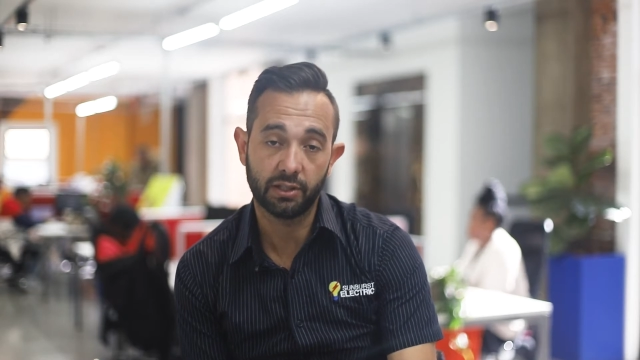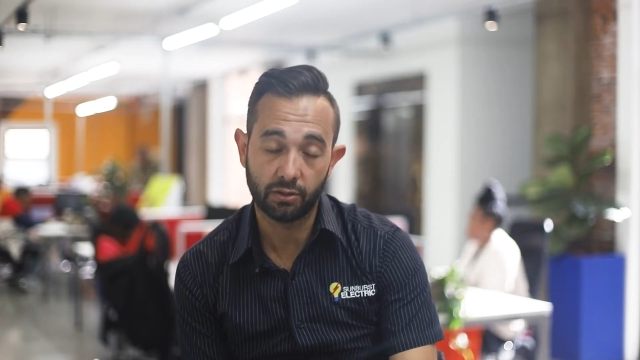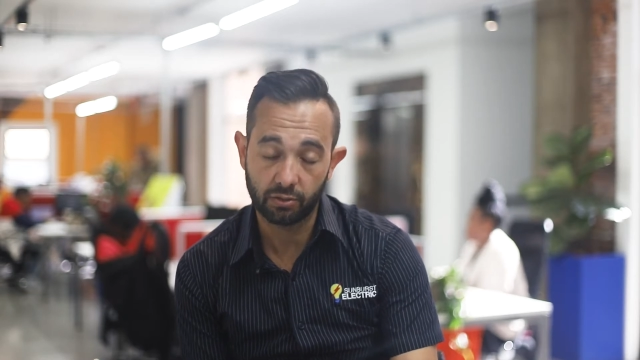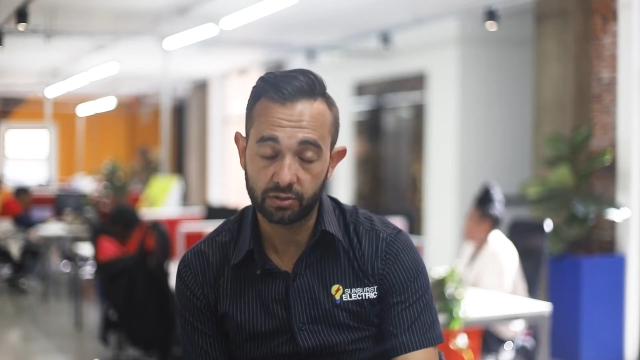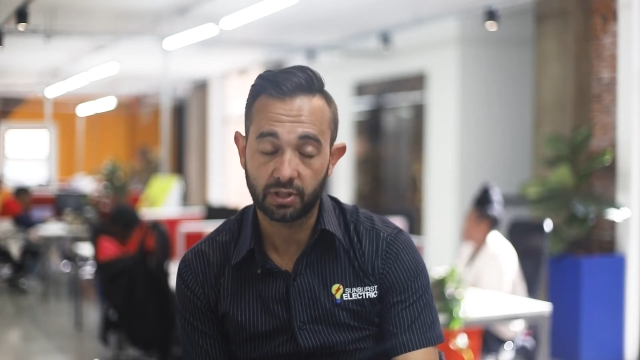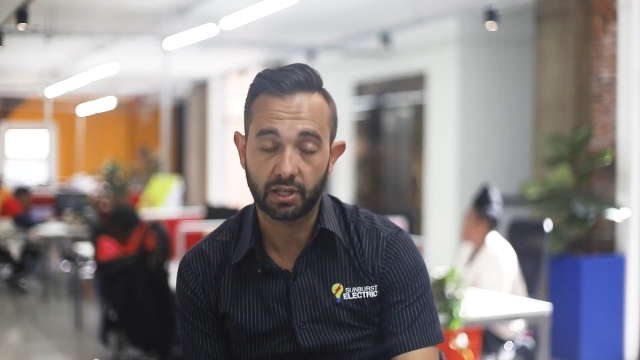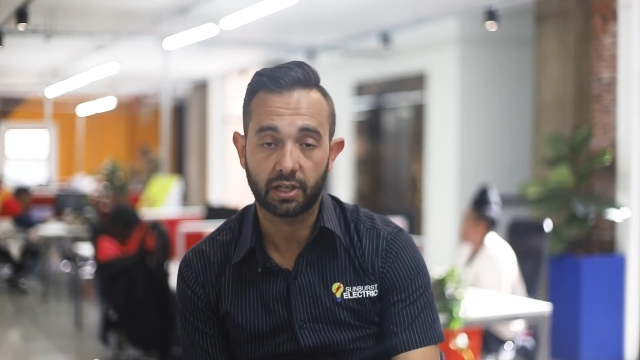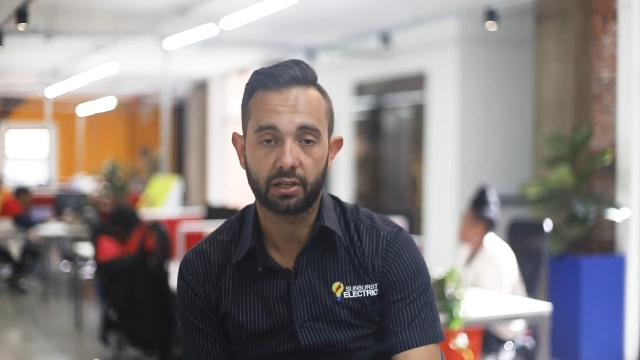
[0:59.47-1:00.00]
It
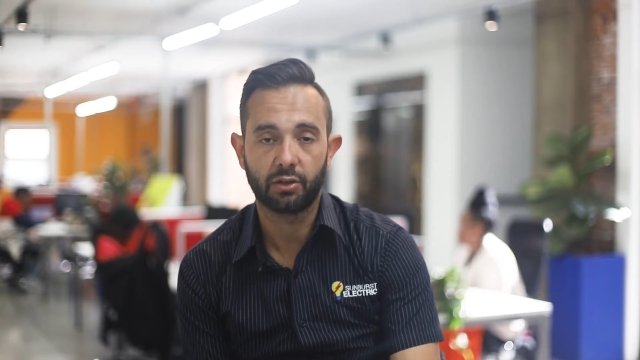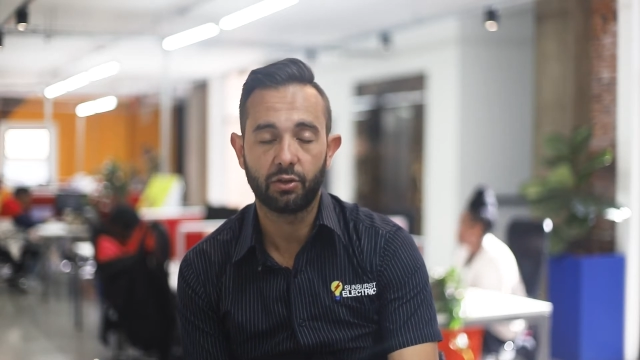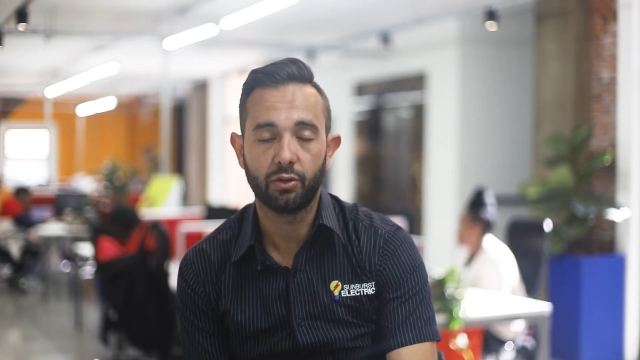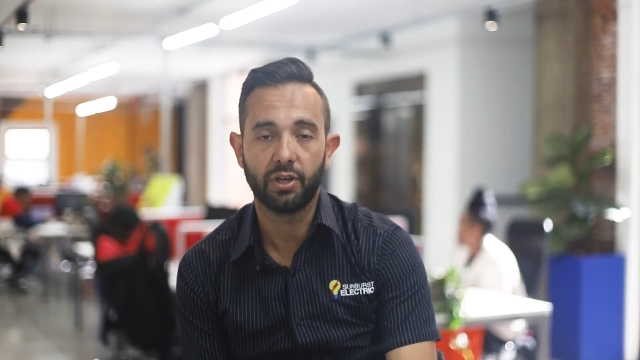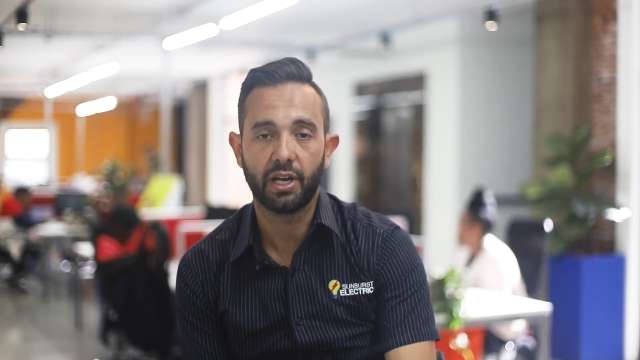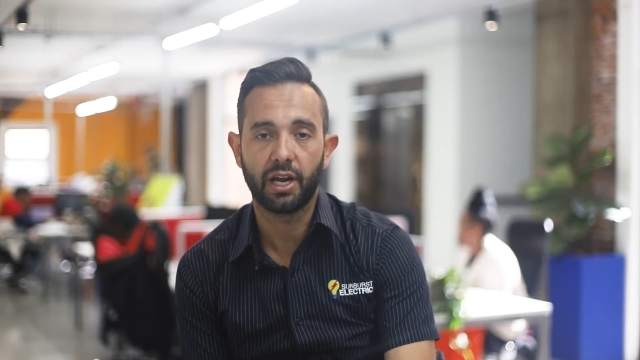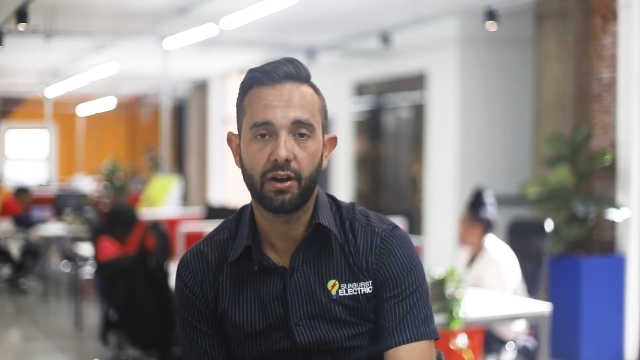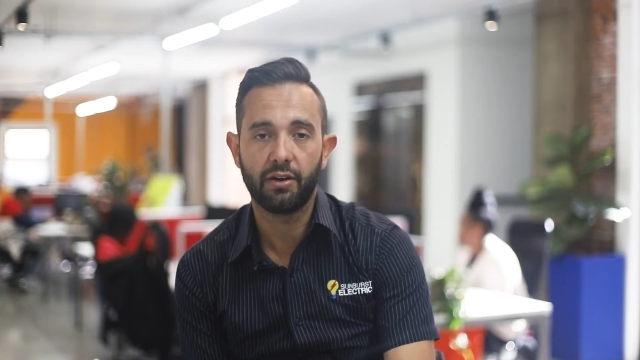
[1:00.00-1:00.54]
looks like a
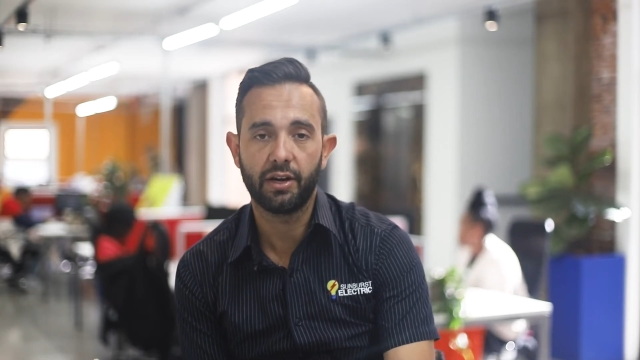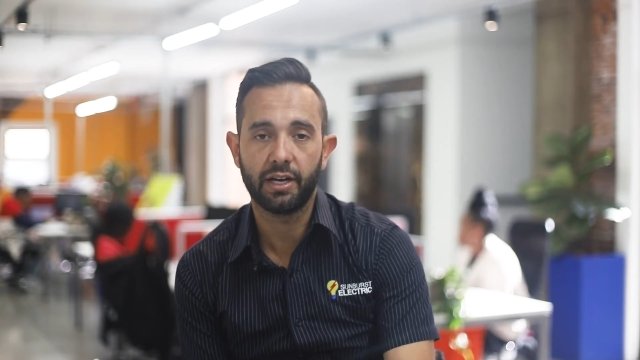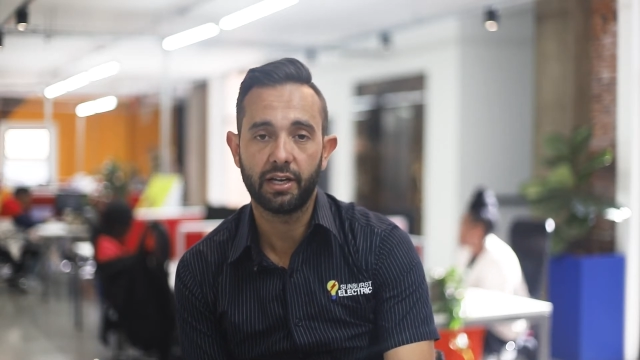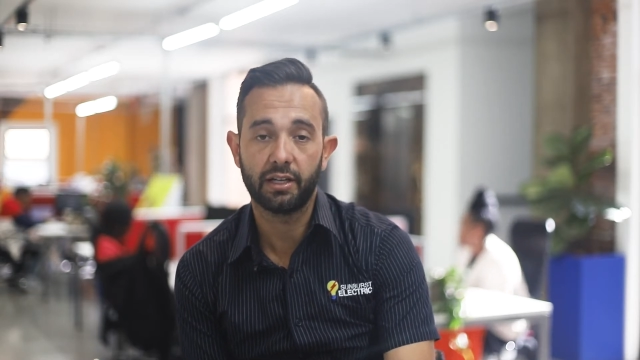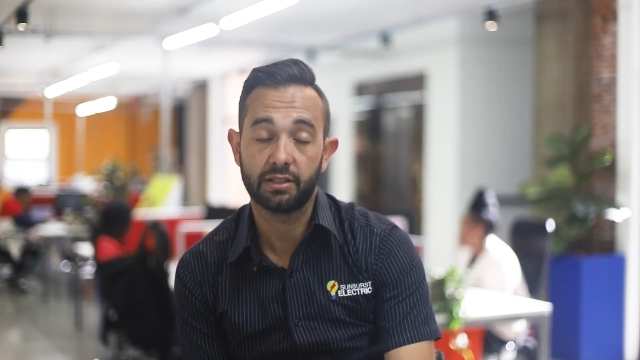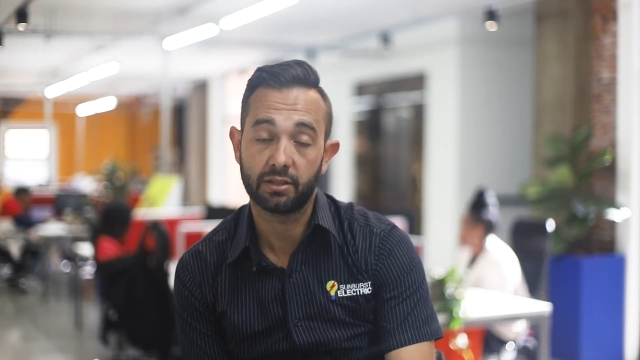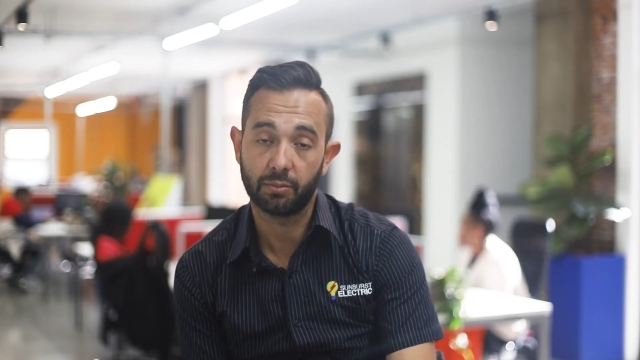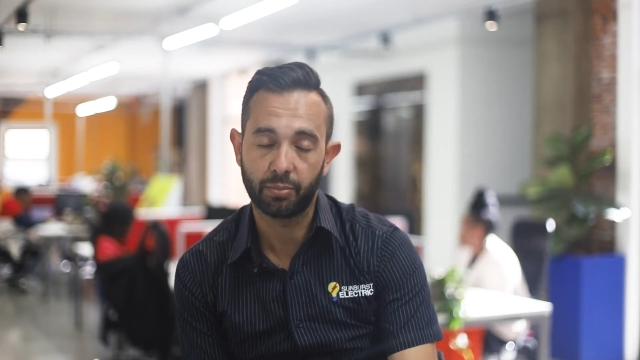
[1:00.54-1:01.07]
good
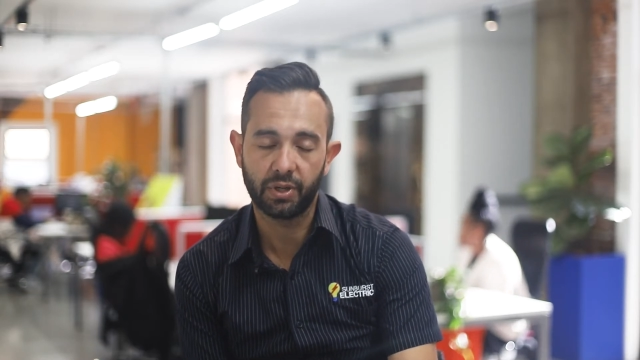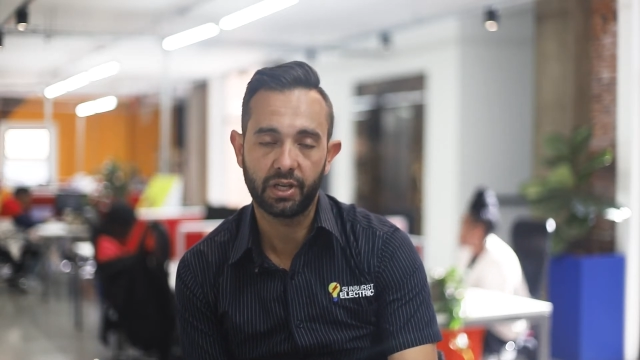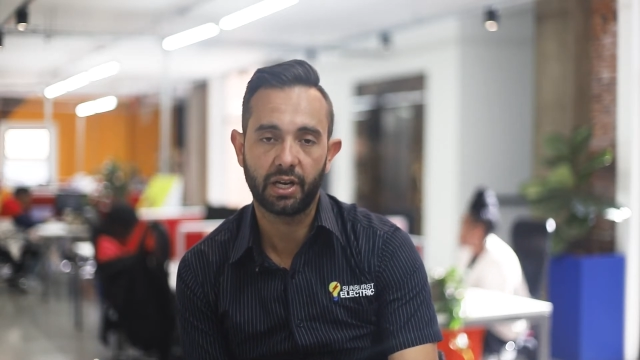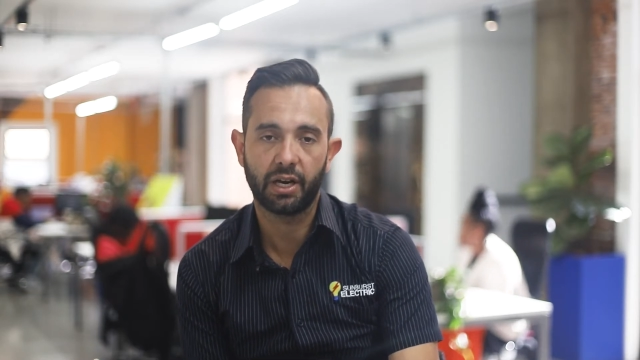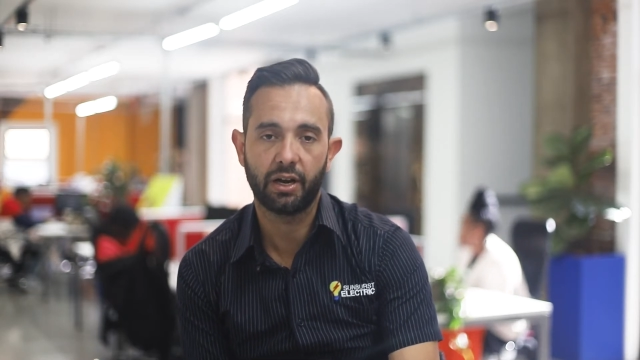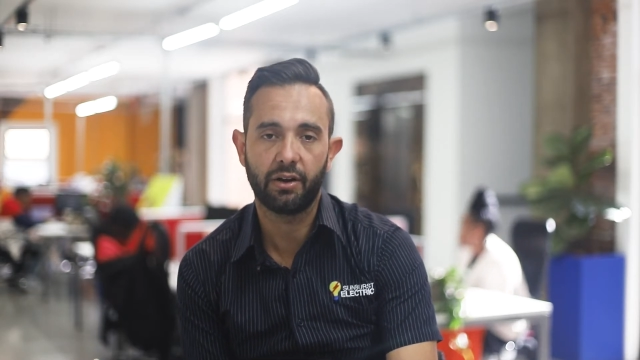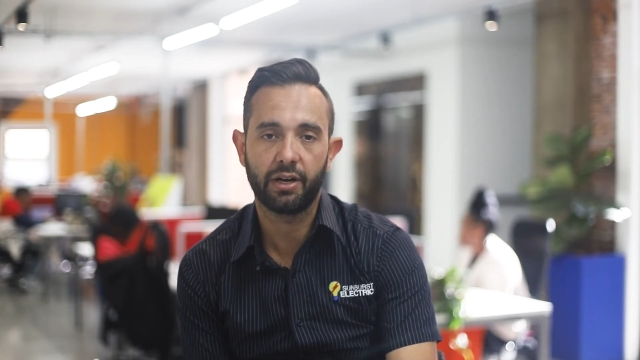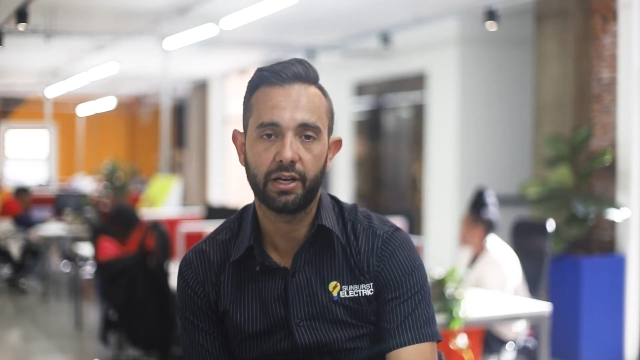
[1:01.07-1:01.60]
area, it's a big
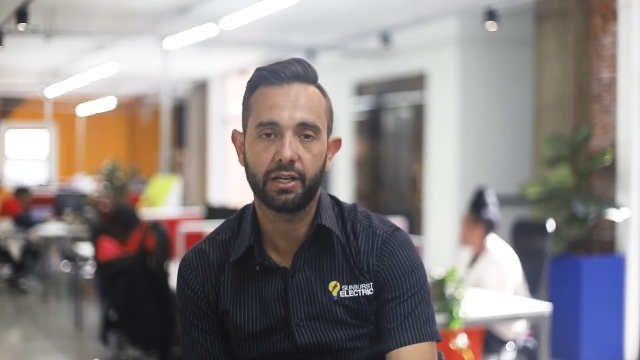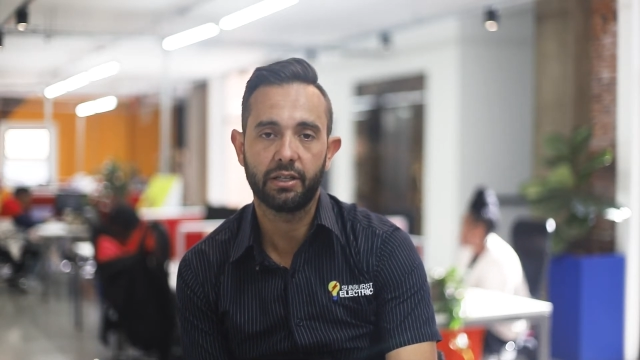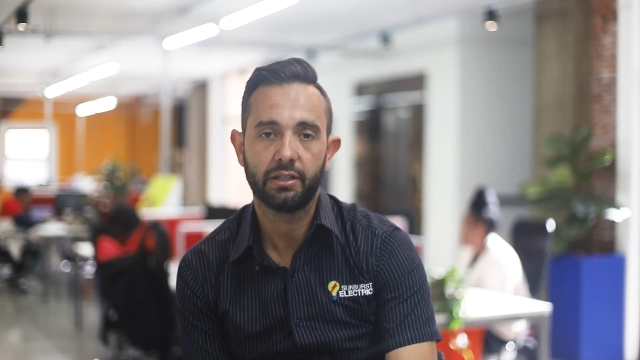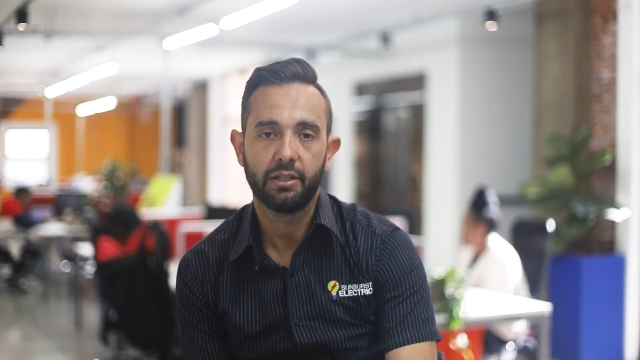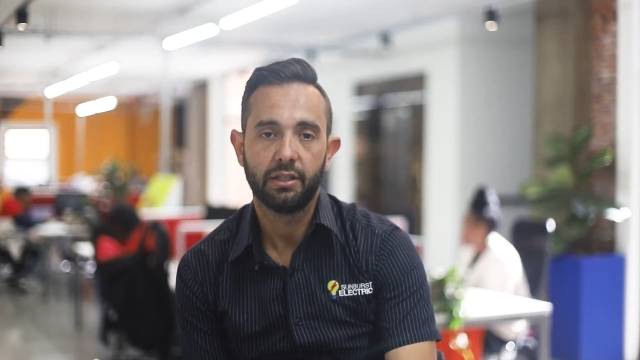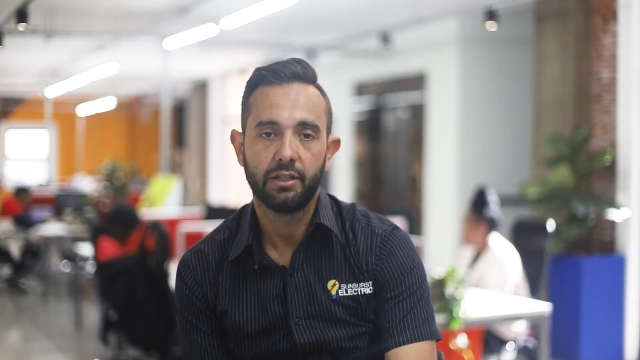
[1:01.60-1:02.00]
area,